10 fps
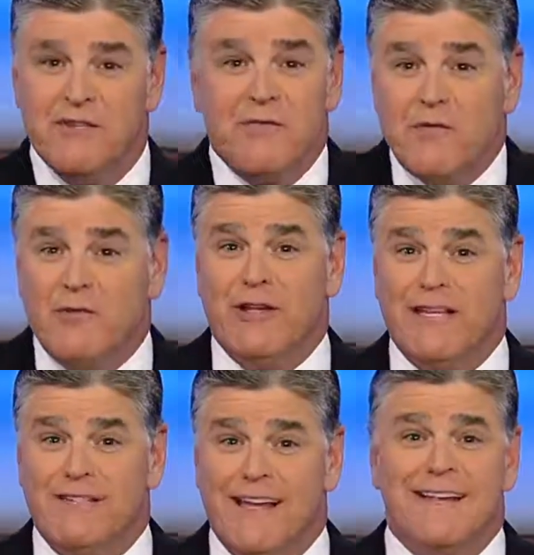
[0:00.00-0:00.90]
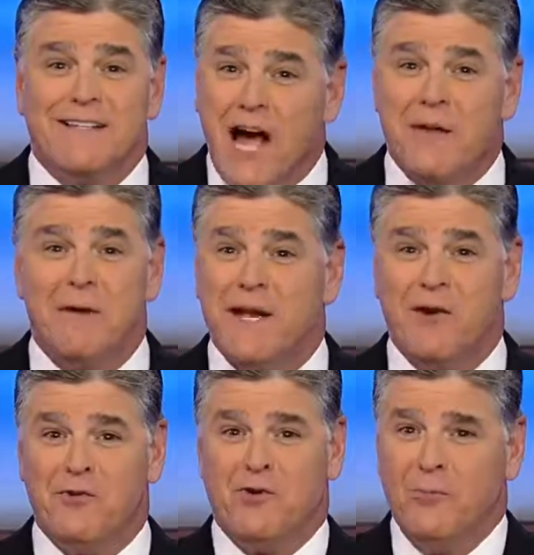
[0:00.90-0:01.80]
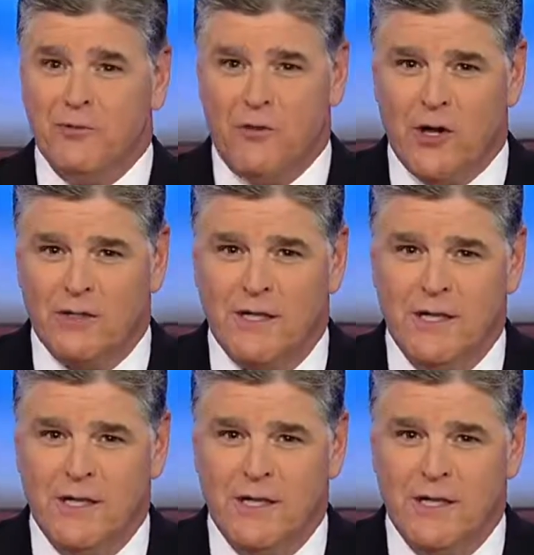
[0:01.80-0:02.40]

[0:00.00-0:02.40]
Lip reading: if you're feeling sad, it's got to be Donald Trump's fault.